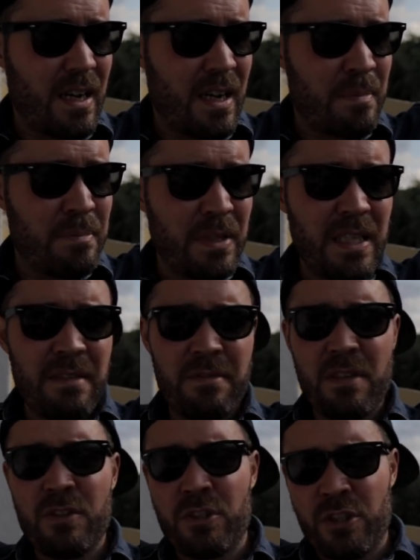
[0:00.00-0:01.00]
I believe
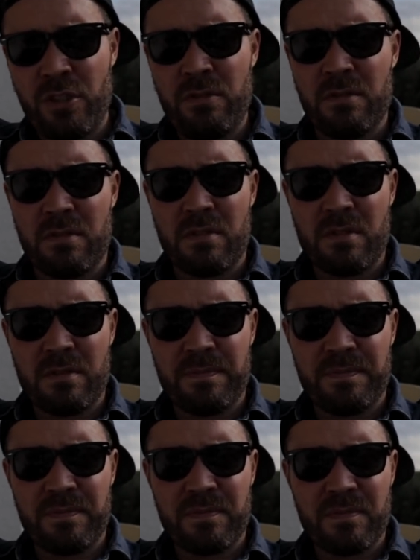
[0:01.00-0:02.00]
that you shouldn't,
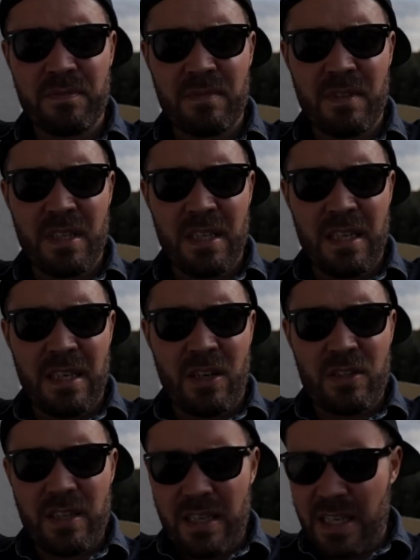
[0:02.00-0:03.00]

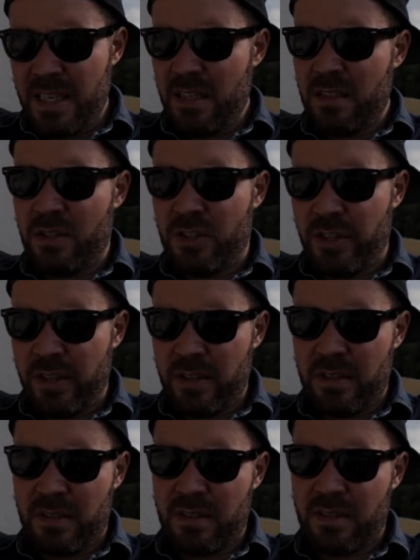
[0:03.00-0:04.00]
because it is
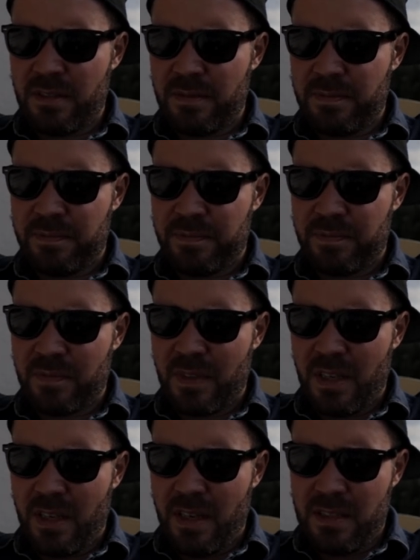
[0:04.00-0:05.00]
just
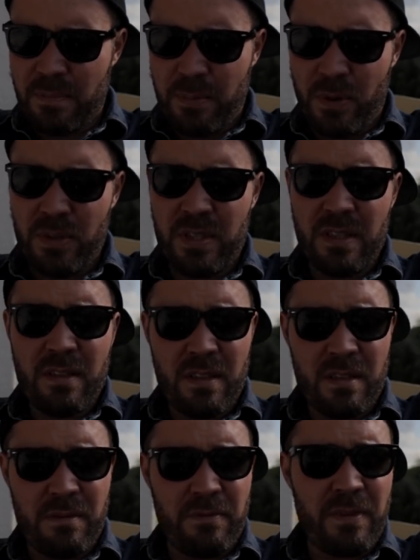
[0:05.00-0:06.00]
it's supporting
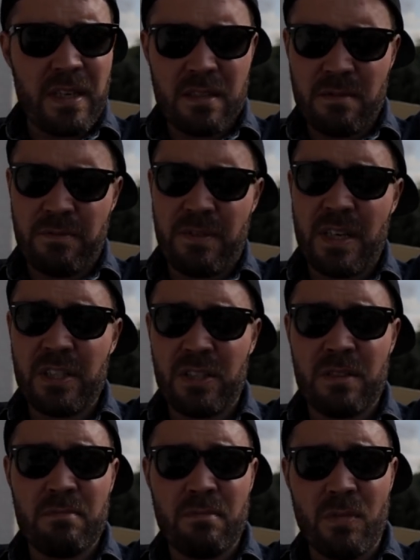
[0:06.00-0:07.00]
this fast
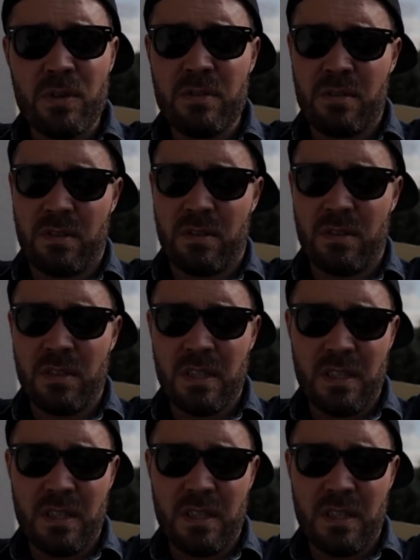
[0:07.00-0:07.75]
fashion monster.